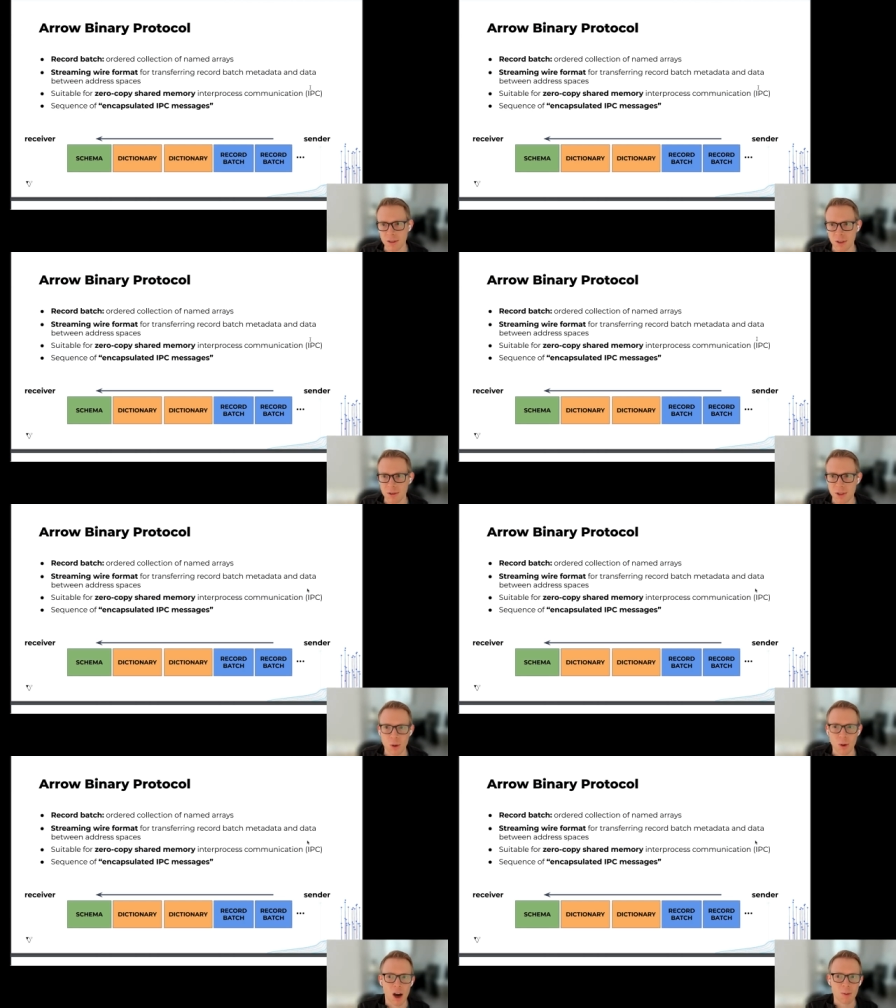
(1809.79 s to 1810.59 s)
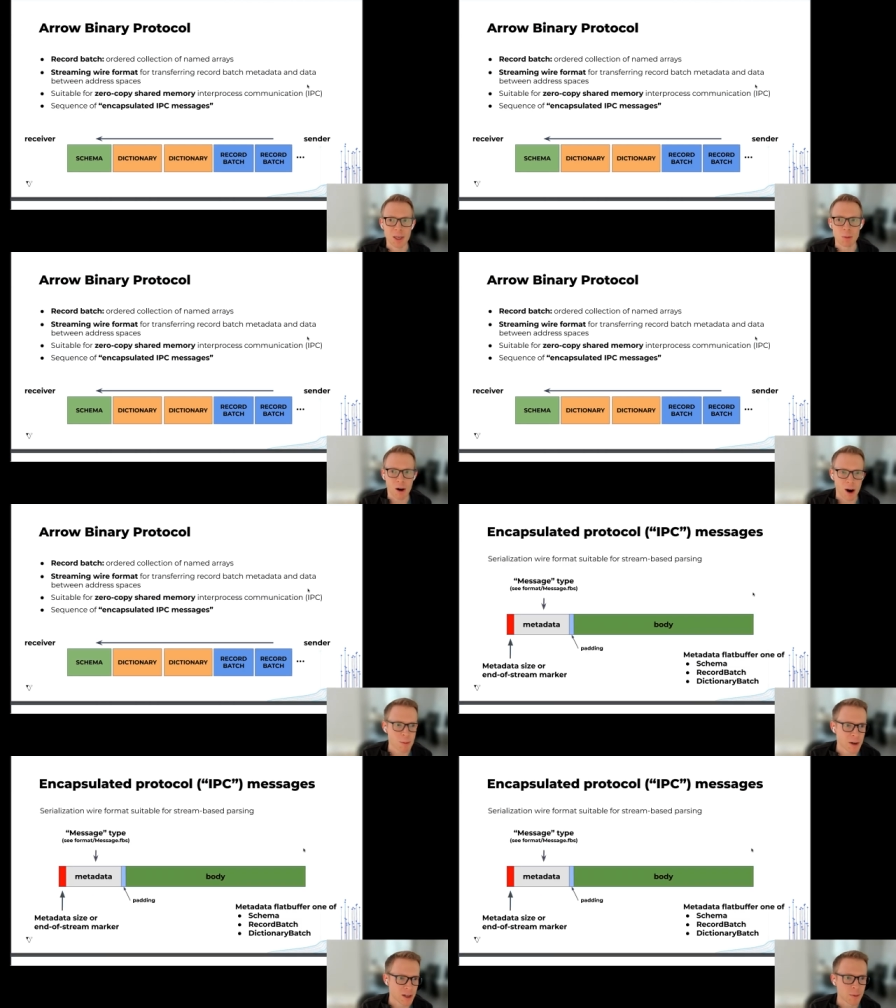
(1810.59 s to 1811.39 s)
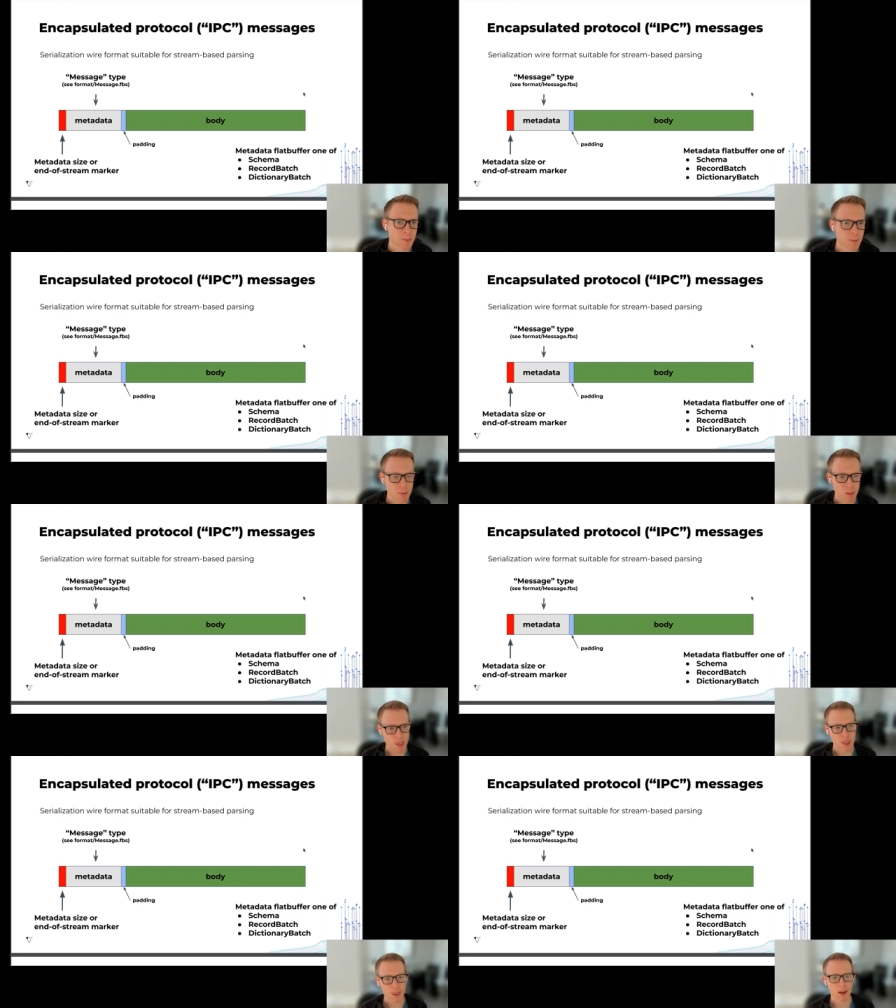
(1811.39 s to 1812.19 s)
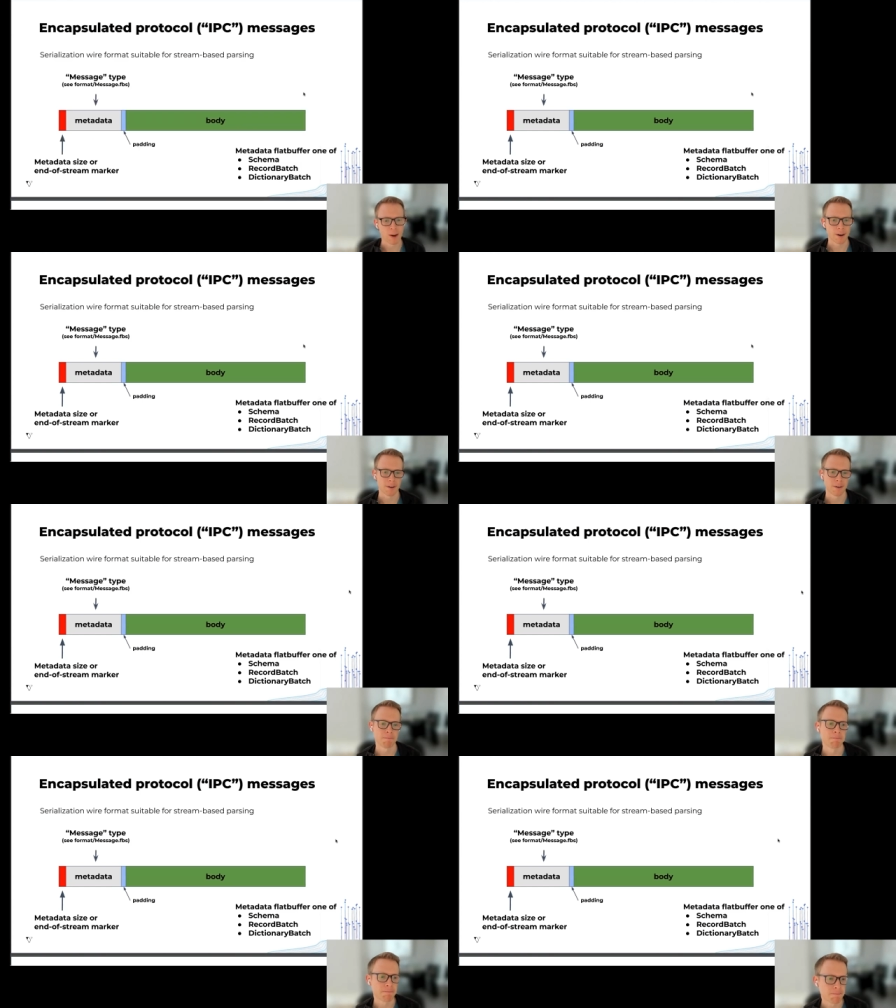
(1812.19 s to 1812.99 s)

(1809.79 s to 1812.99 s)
you know zero copy property. Um,